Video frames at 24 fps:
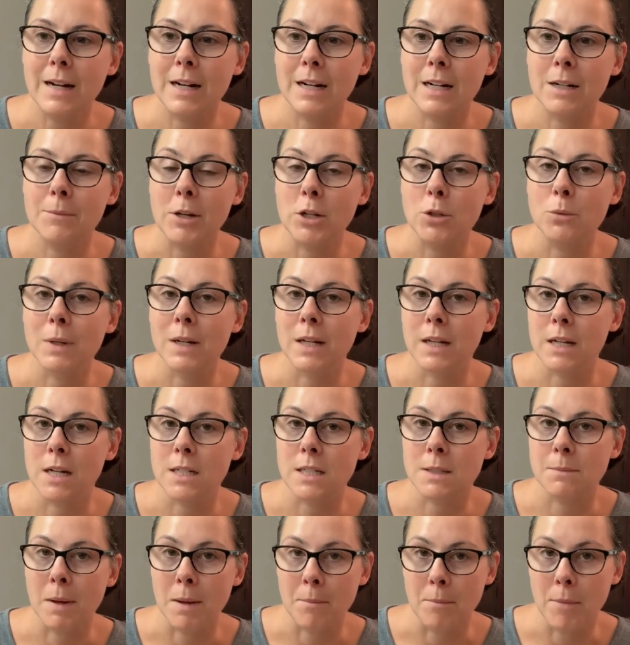Um, I knew when I got
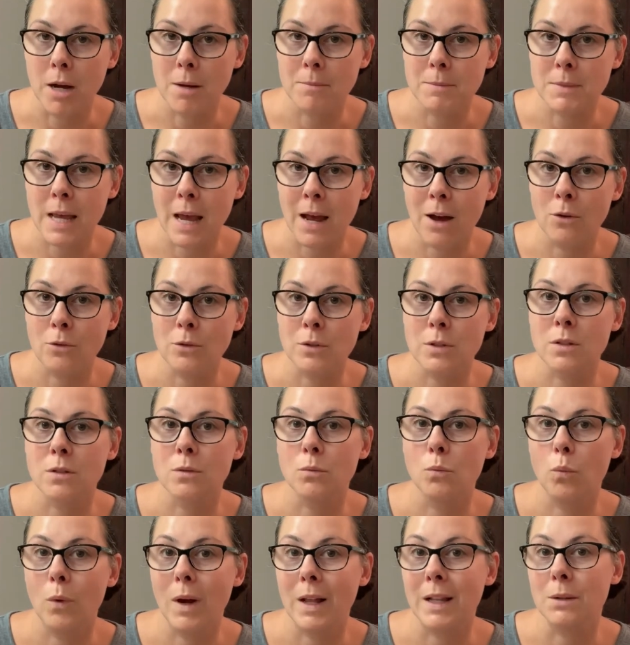to my mom's house,
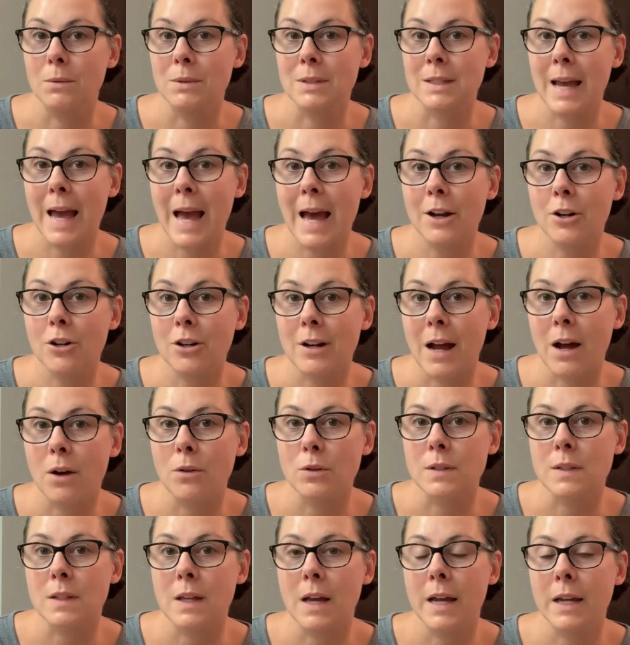while I was at her
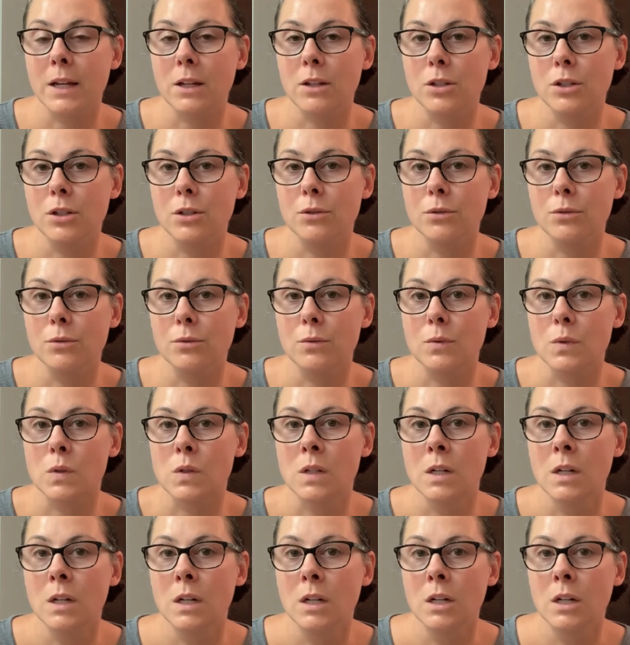house, I could use